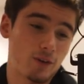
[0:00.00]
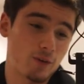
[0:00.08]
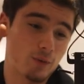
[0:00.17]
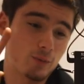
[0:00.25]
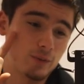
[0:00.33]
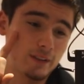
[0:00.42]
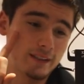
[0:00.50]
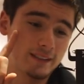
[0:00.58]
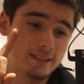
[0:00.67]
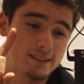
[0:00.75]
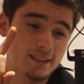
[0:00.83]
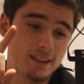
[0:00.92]
Not only
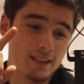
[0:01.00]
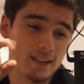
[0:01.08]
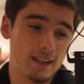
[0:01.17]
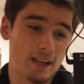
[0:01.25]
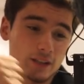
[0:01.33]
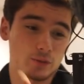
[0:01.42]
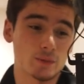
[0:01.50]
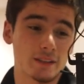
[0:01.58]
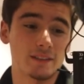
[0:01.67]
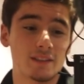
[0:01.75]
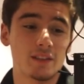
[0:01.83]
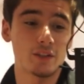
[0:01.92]
is it the actual
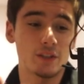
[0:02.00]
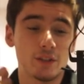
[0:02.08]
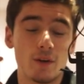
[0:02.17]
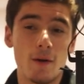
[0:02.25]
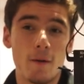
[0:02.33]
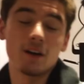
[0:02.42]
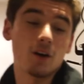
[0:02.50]
interior,